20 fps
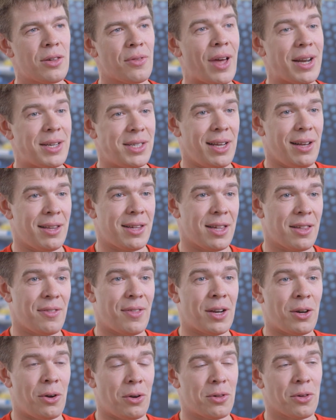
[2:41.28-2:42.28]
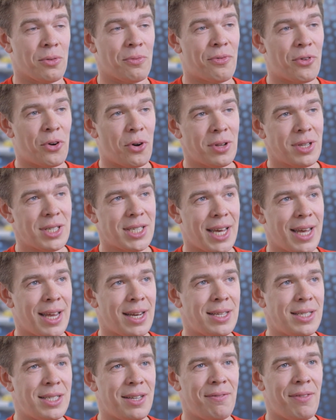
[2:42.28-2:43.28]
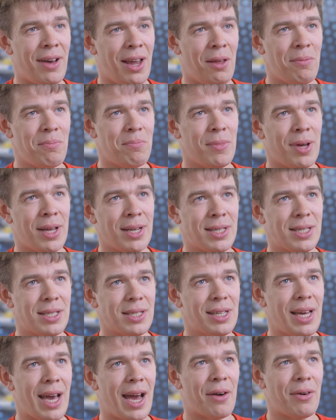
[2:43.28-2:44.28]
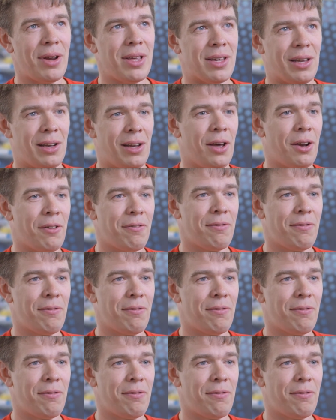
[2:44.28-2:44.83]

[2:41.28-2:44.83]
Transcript: So that tells us that also front-end development carries a lot